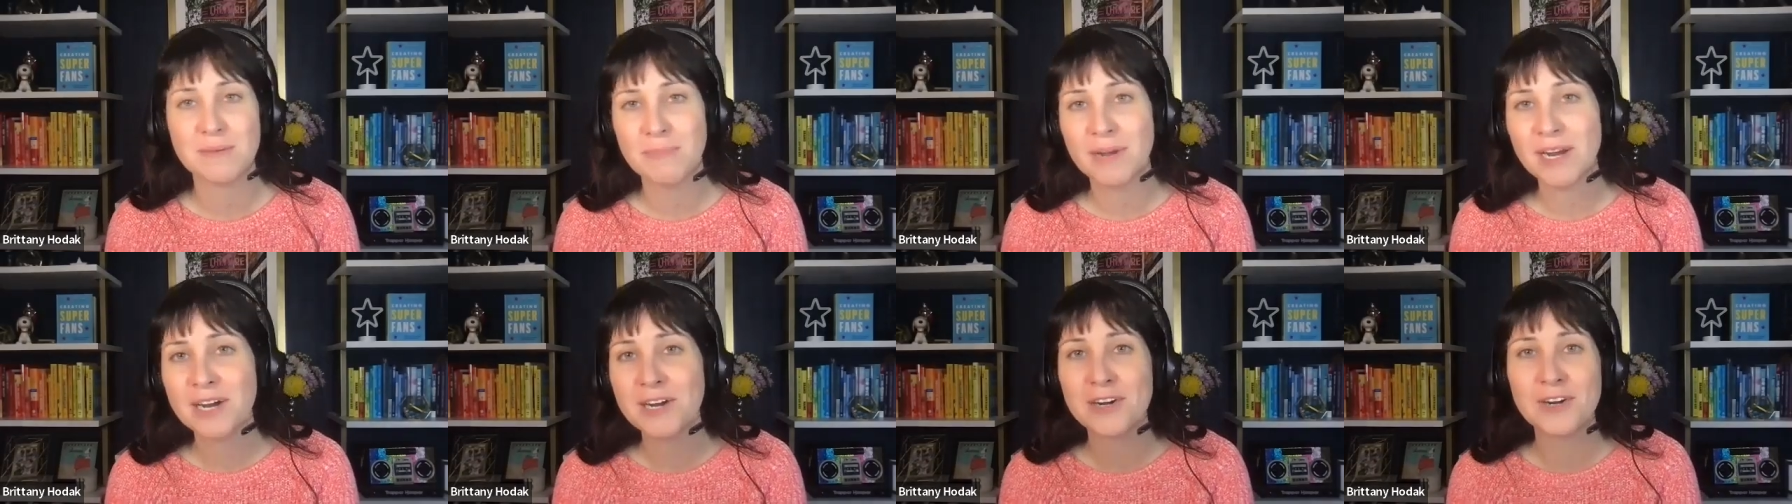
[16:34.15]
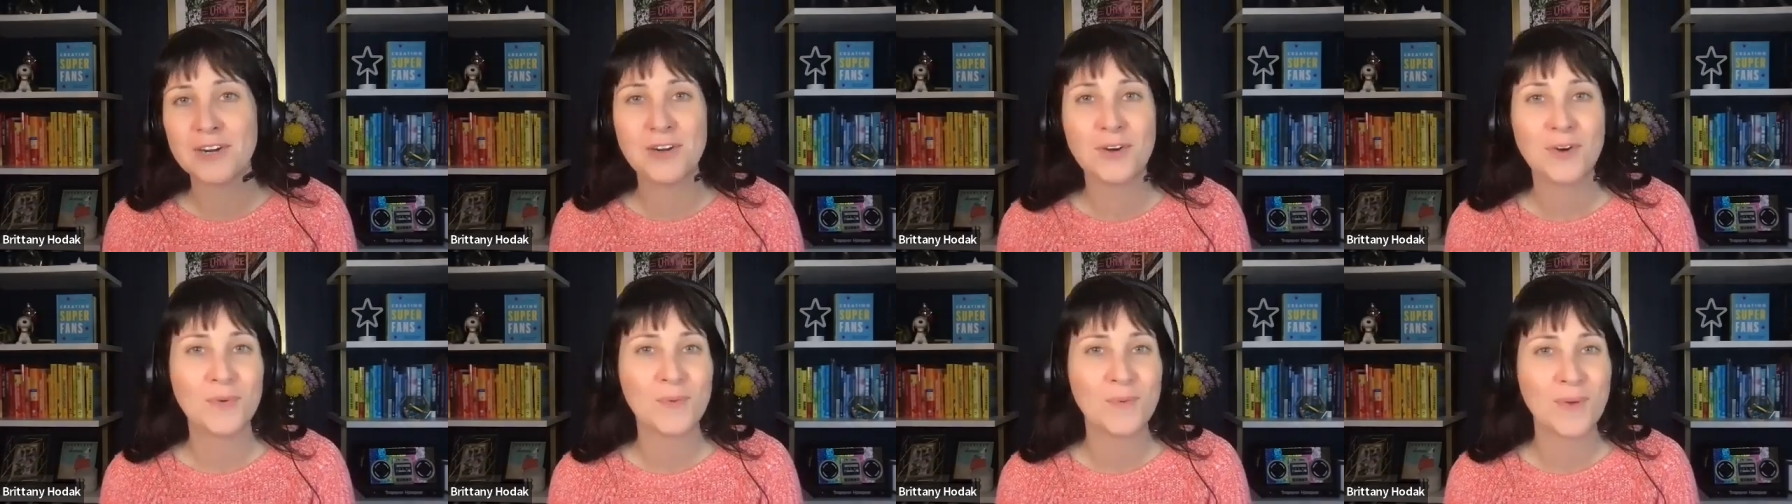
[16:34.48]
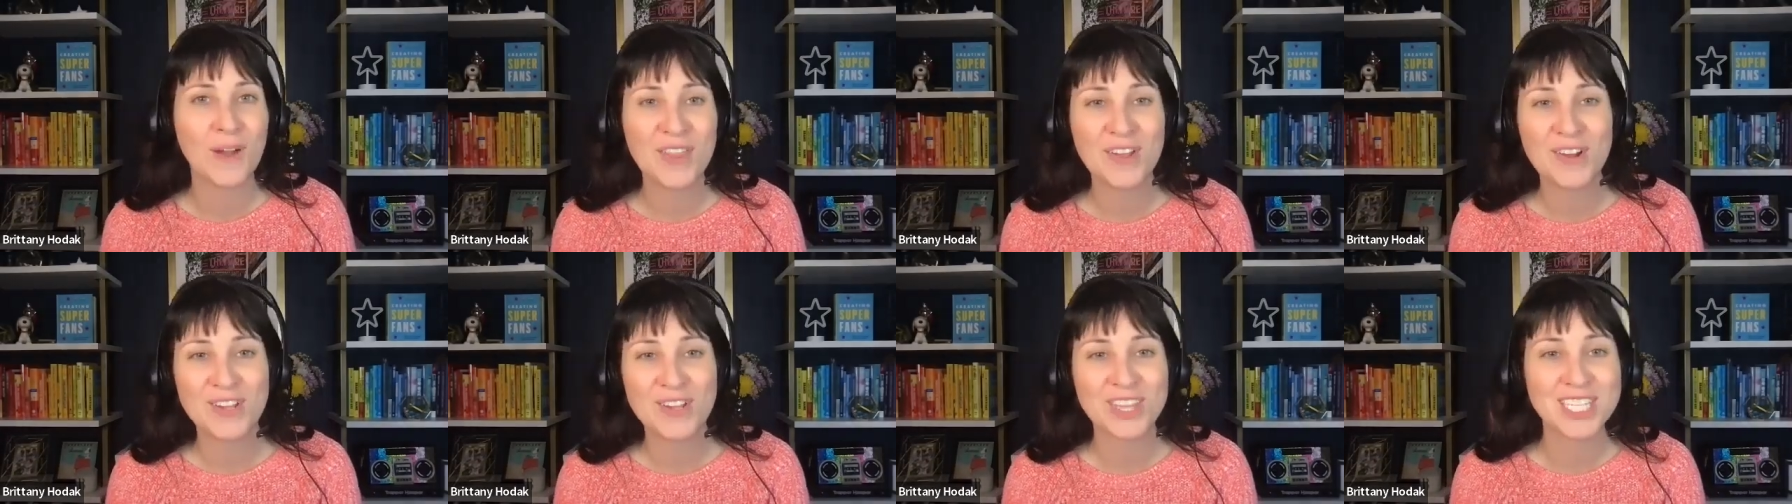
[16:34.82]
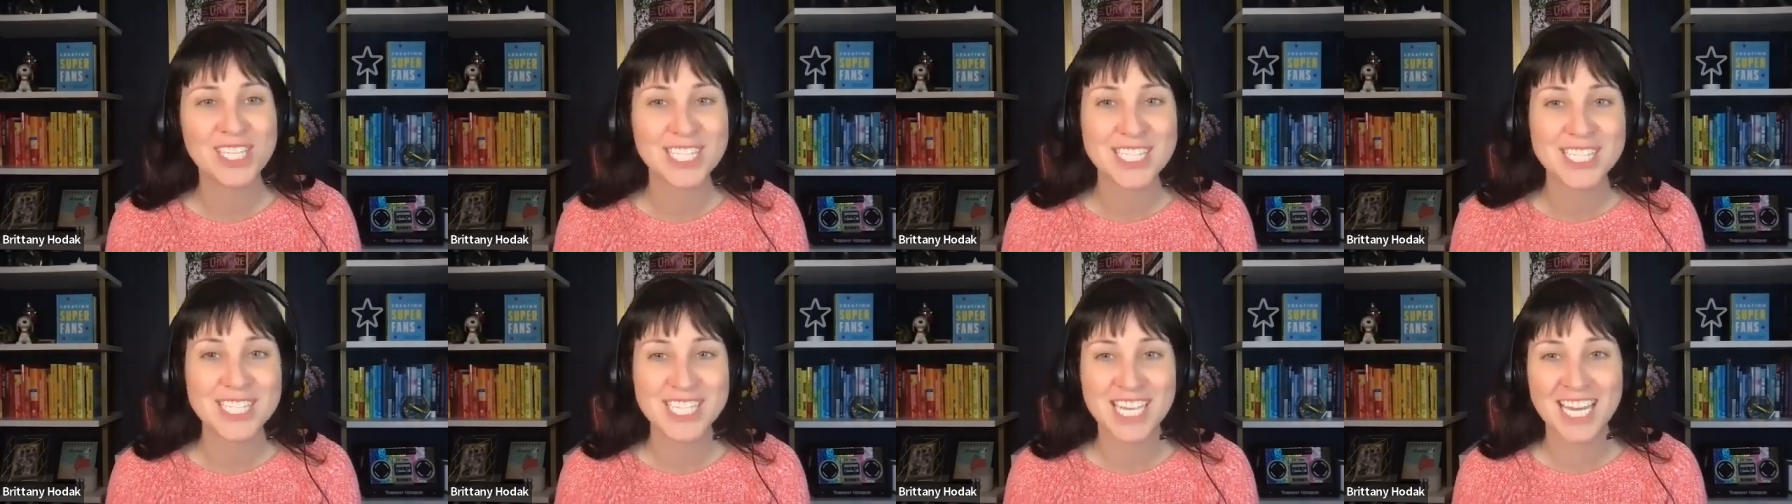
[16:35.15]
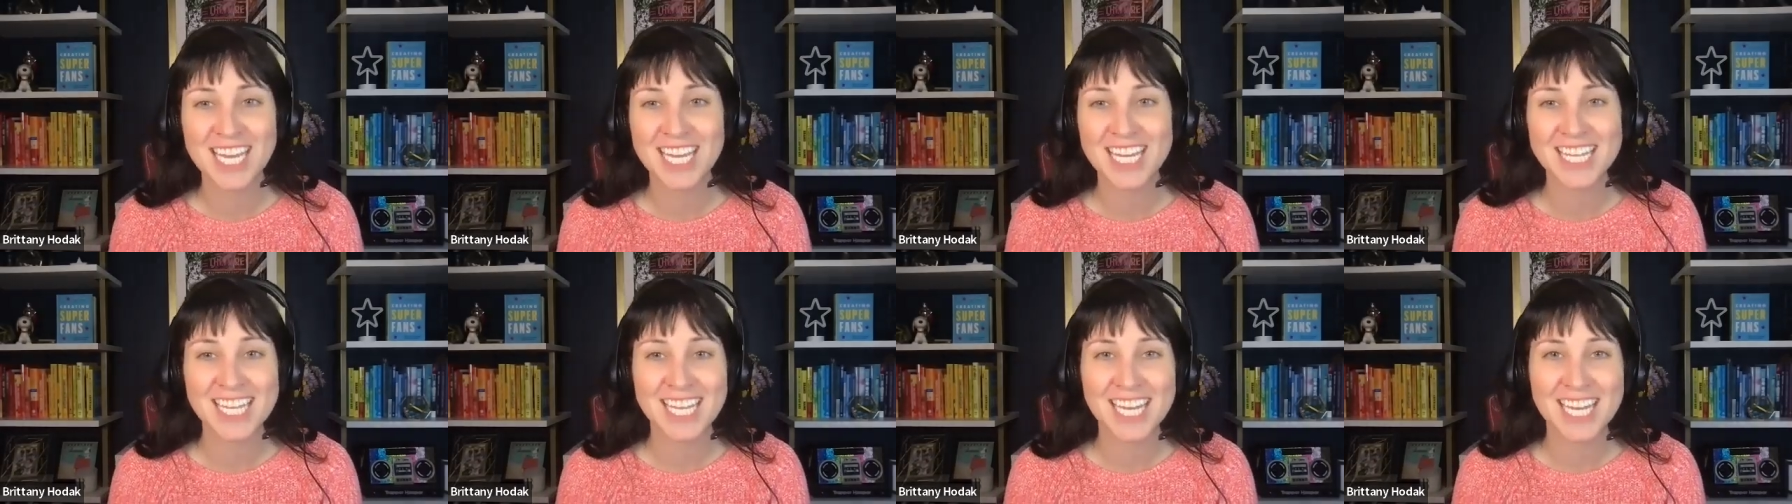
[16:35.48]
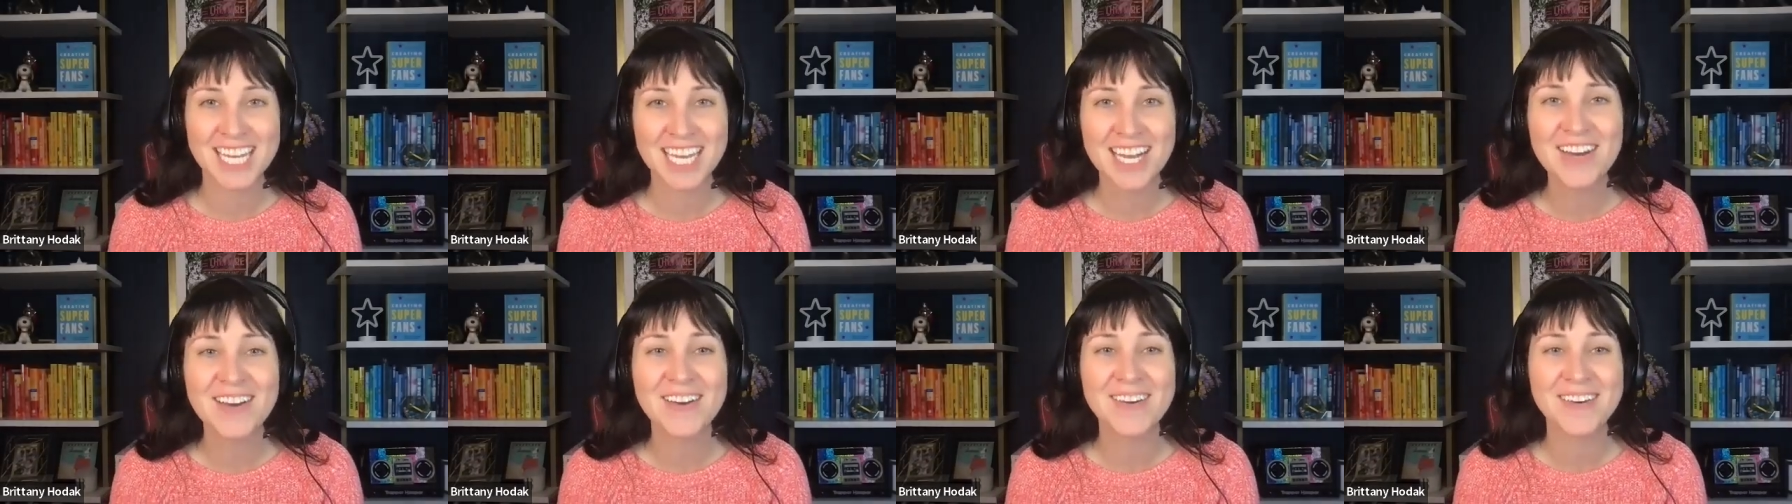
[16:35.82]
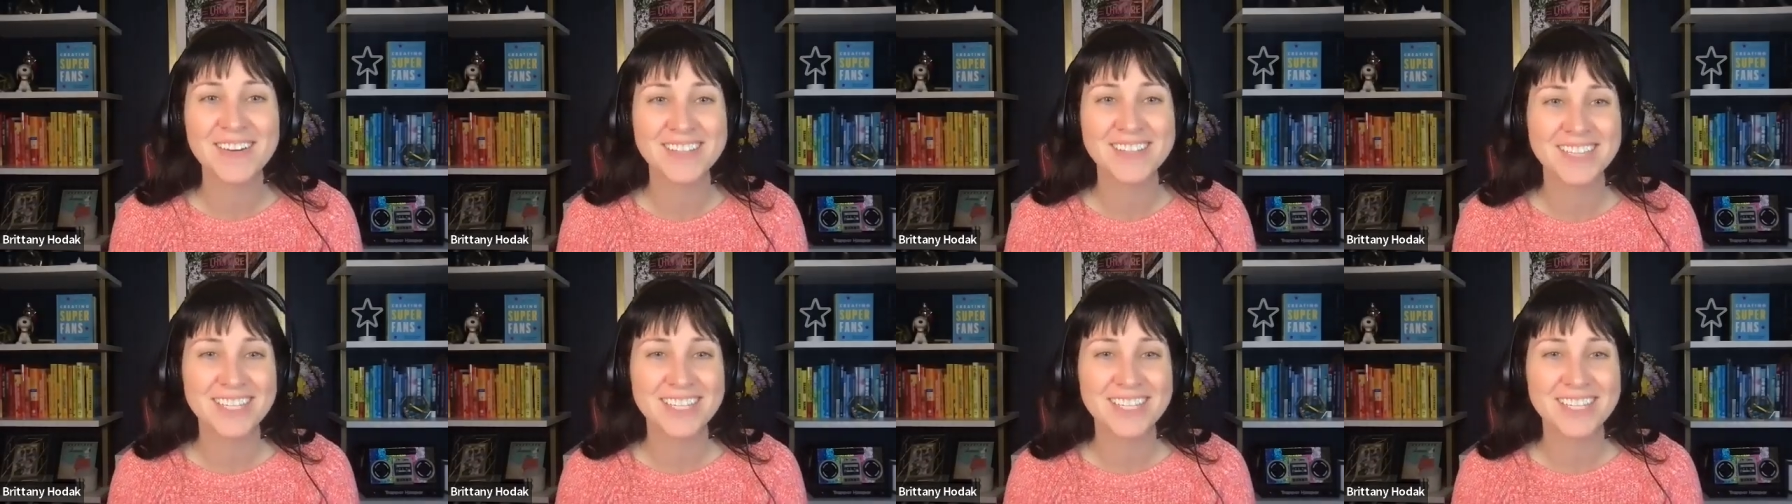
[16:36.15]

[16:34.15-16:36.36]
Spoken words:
barrel, rather than saying like, oh,